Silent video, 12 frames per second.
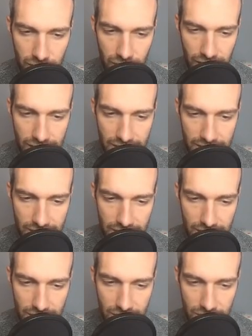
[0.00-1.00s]
I need to
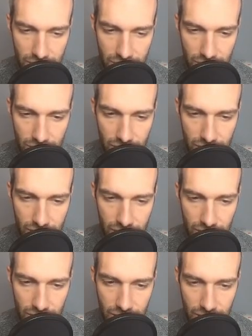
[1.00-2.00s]
get to
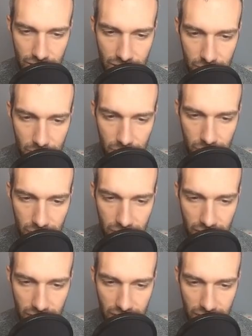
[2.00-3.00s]
the move
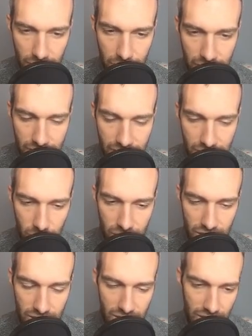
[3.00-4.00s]
here. But this is
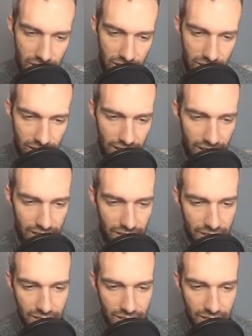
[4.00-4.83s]
resisted in that...